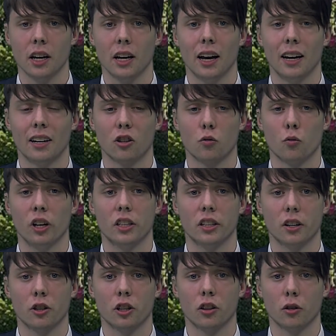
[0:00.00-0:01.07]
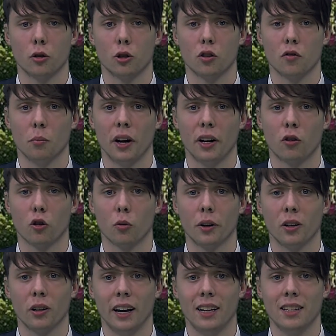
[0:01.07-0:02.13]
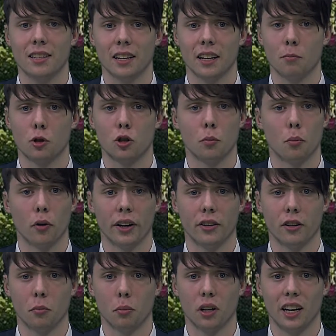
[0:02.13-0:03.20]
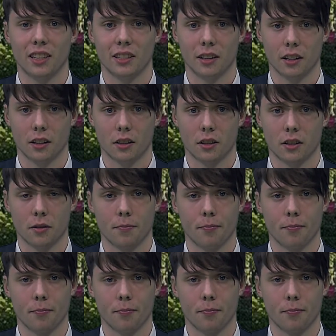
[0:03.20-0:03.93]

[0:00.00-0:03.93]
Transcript: and is researching the use of microbial enzymes to break down plastics.